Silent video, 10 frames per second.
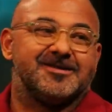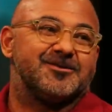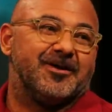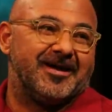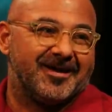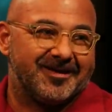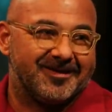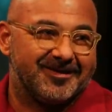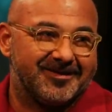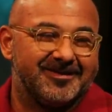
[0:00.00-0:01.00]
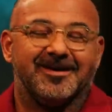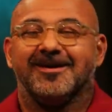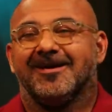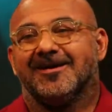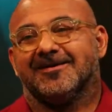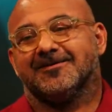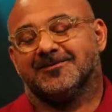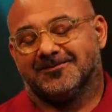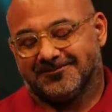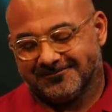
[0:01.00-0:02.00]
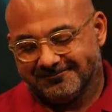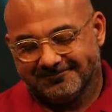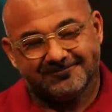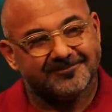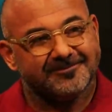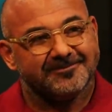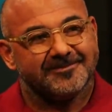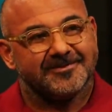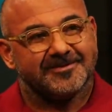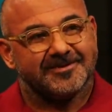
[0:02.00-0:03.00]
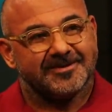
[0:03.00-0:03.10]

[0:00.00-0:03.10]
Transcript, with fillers: swing. No. Yeah, yeah. Oh, like a regular size